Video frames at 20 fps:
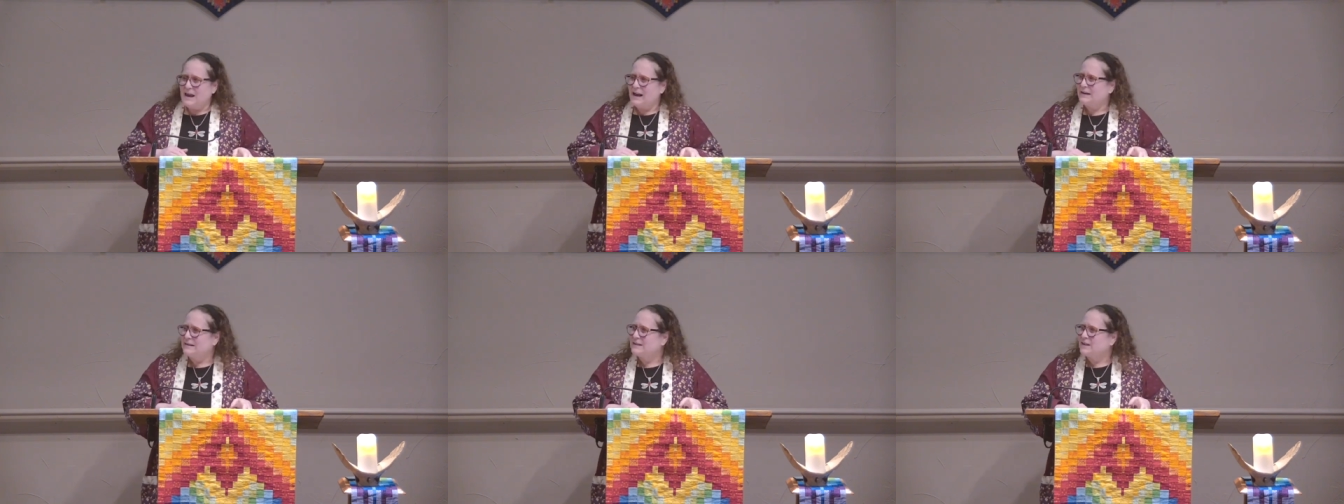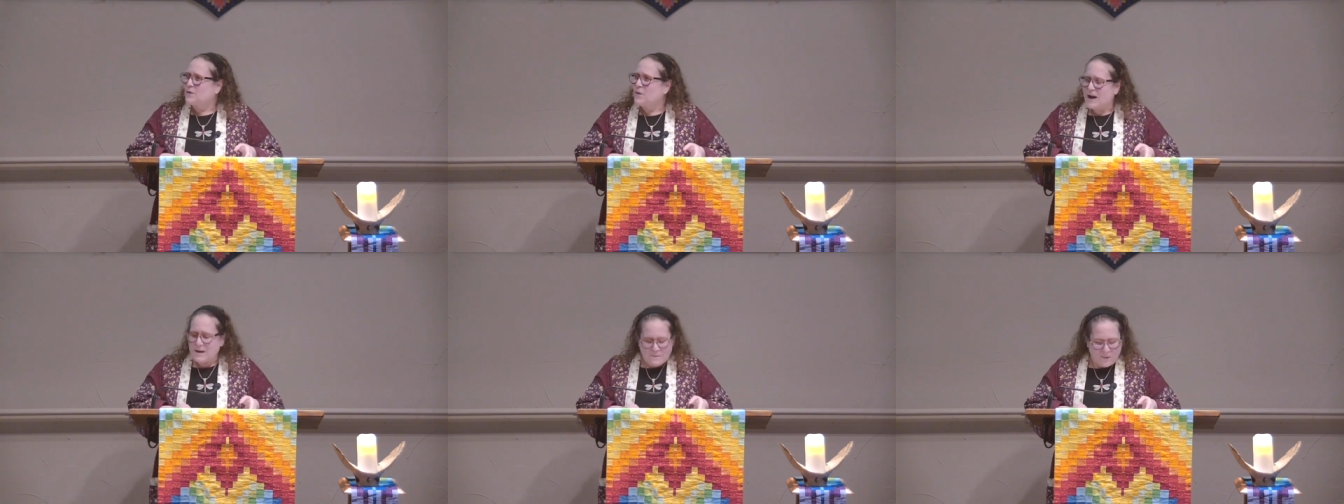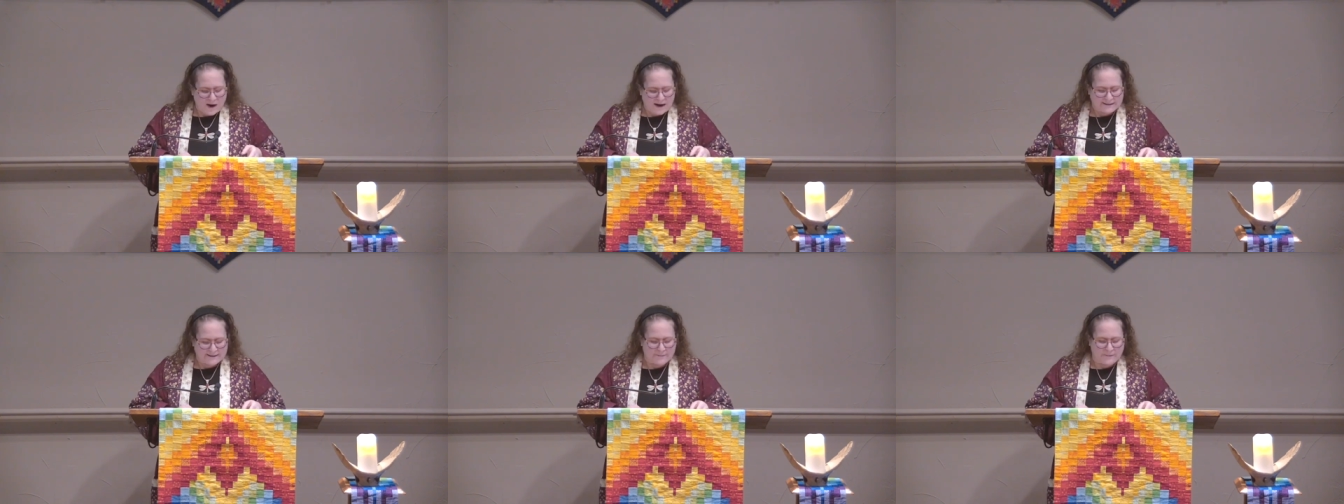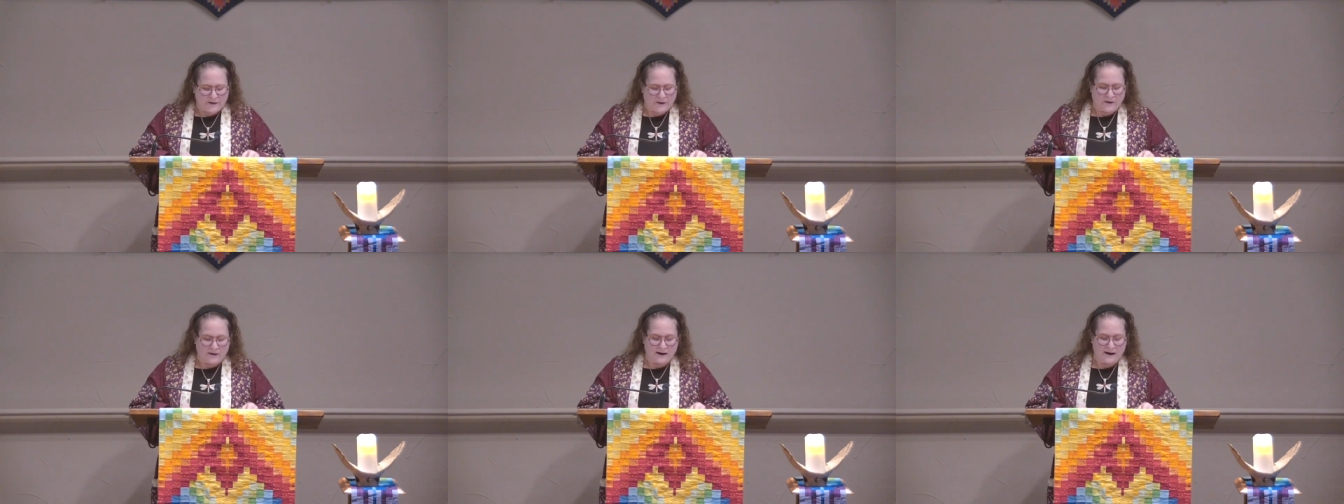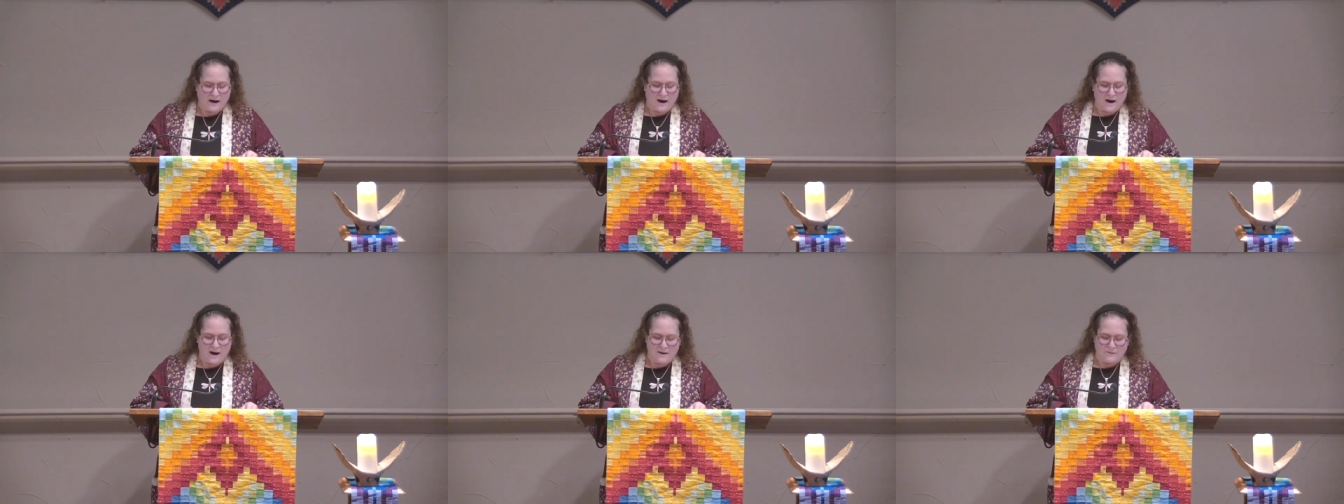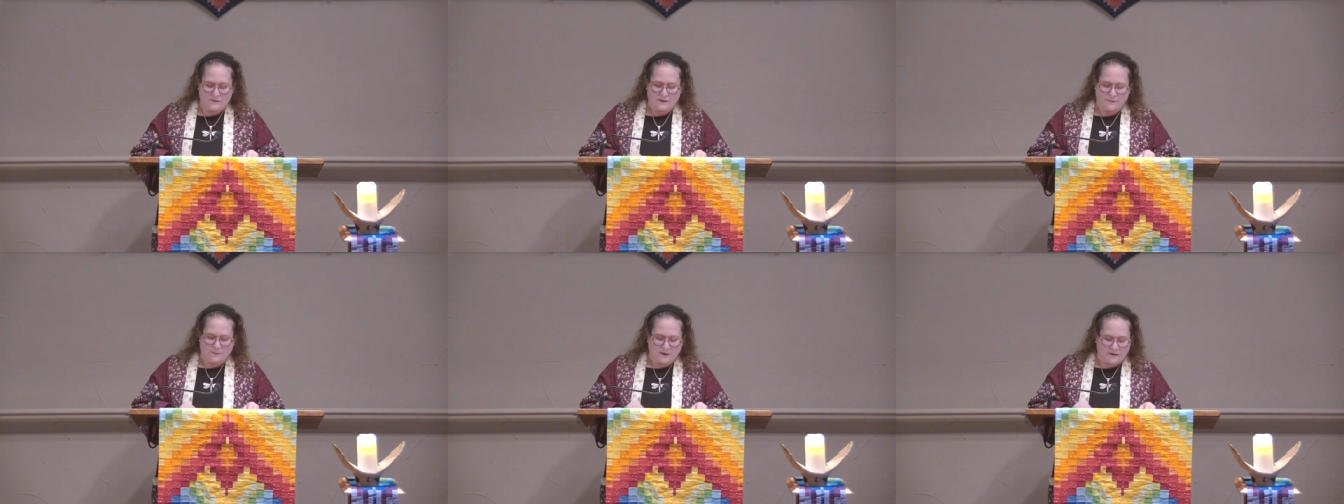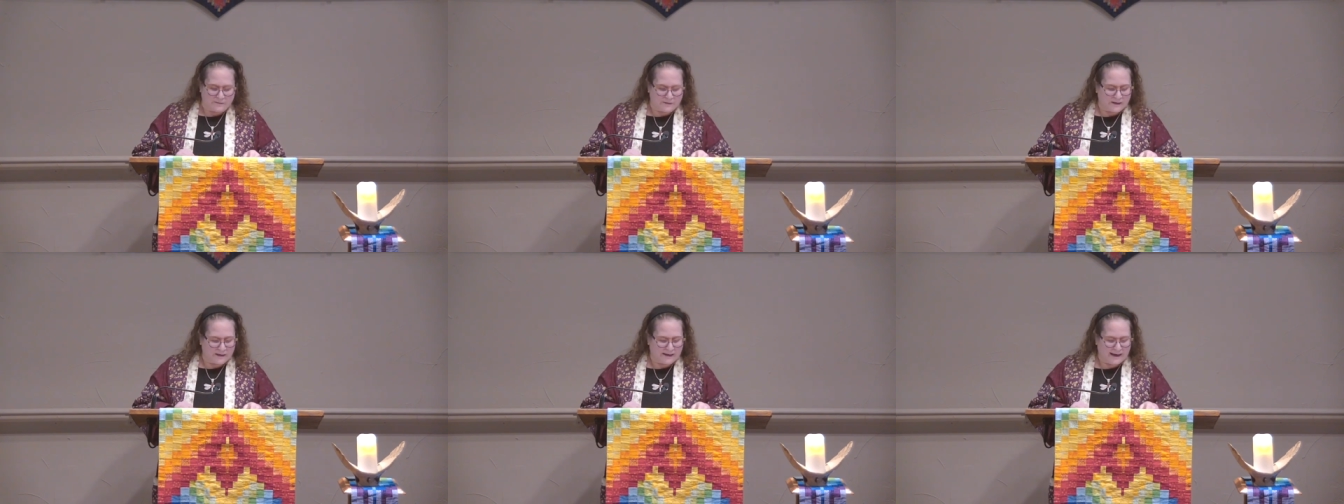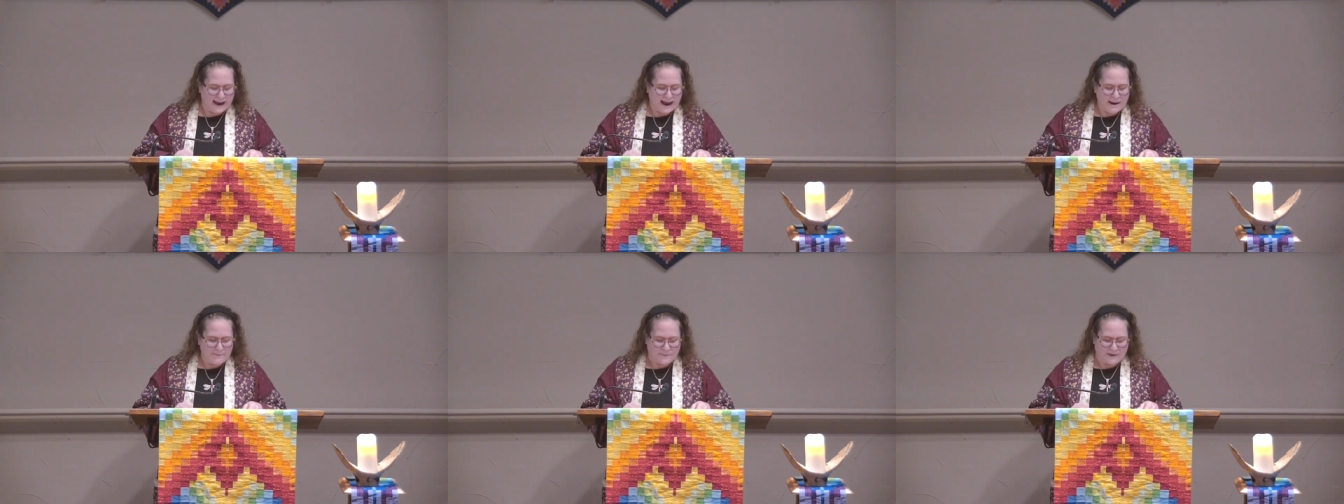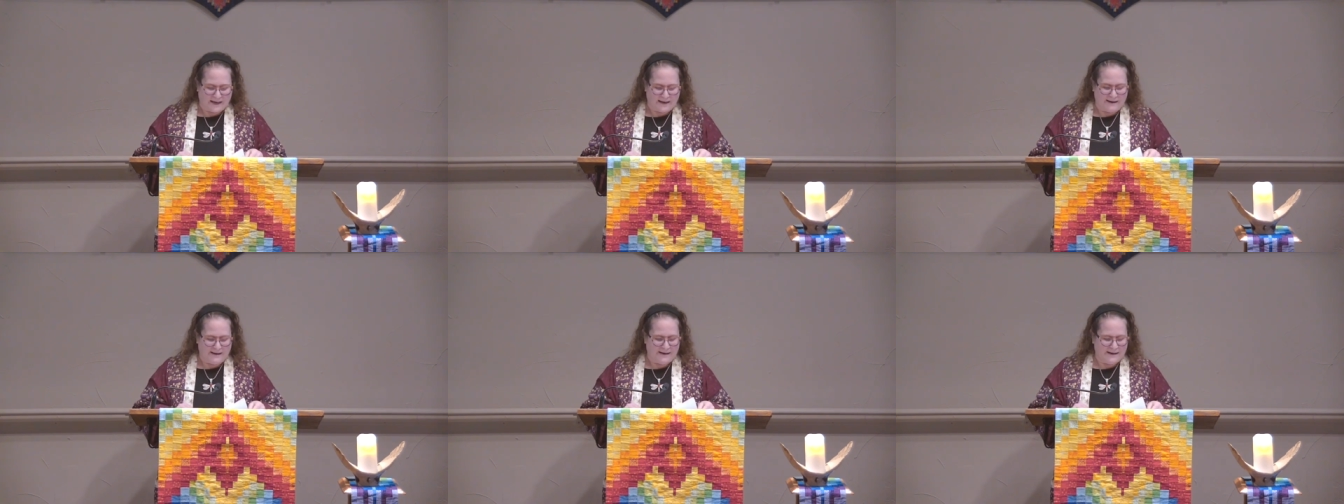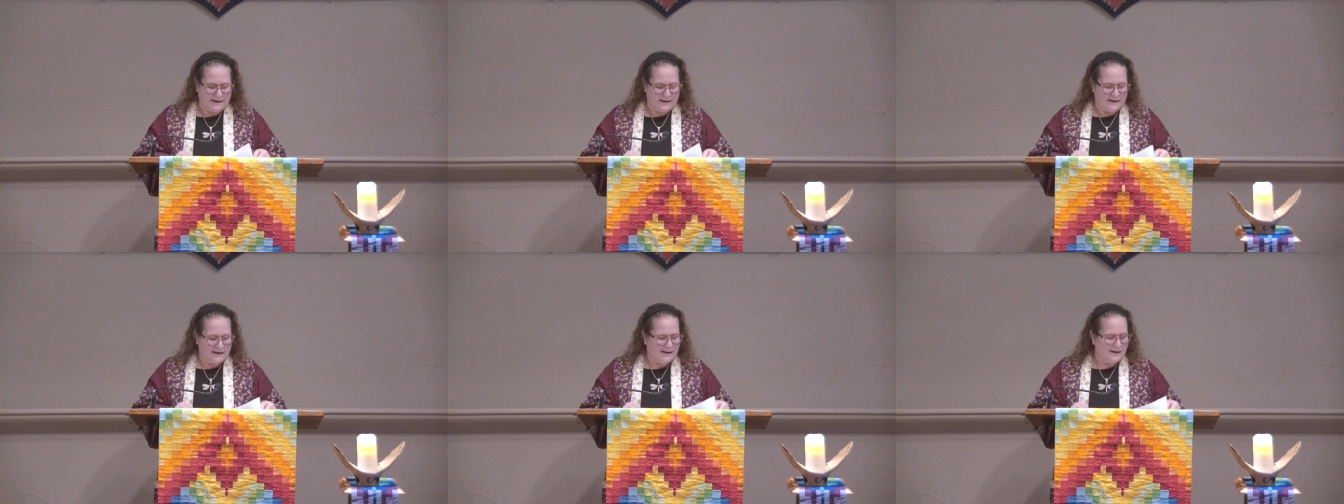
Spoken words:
and it's quite possible her aunt was perfectly happy.